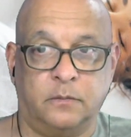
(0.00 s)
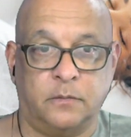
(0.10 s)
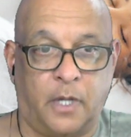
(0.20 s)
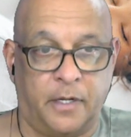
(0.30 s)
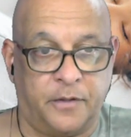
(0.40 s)

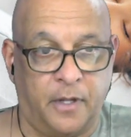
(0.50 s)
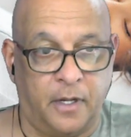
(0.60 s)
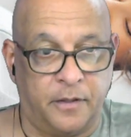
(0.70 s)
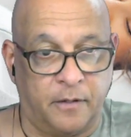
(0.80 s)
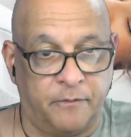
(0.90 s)
I
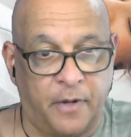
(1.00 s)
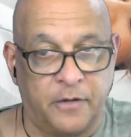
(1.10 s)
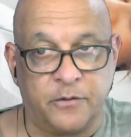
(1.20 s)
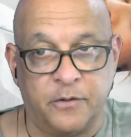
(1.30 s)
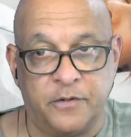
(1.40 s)
think that
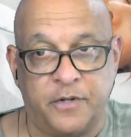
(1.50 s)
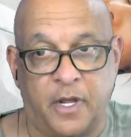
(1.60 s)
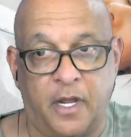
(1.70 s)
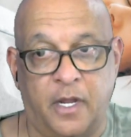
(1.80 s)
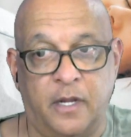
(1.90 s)
Veterans
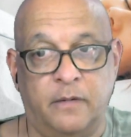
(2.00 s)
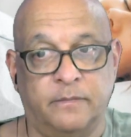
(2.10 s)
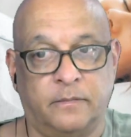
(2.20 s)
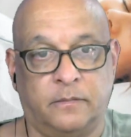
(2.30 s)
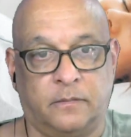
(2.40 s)
Day
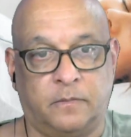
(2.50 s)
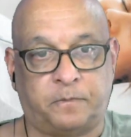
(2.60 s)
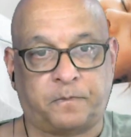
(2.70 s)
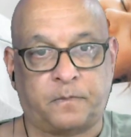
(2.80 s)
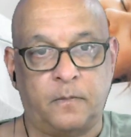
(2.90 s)

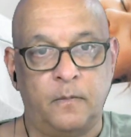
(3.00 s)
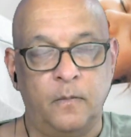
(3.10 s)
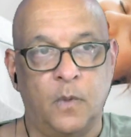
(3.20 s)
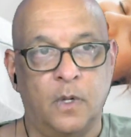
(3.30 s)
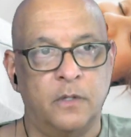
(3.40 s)

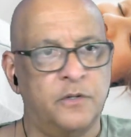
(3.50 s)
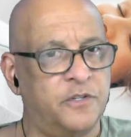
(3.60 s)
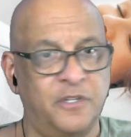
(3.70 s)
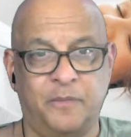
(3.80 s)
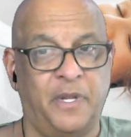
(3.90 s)

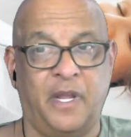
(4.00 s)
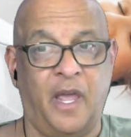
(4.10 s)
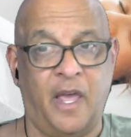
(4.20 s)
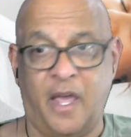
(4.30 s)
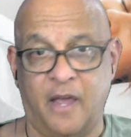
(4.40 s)
should be
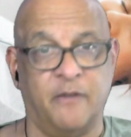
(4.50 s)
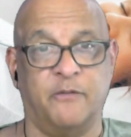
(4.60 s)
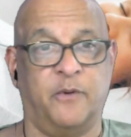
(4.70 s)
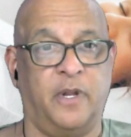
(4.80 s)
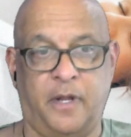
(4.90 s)

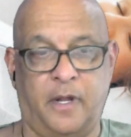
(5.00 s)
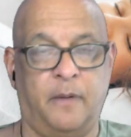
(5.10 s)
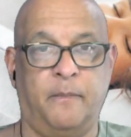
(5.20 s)
every day.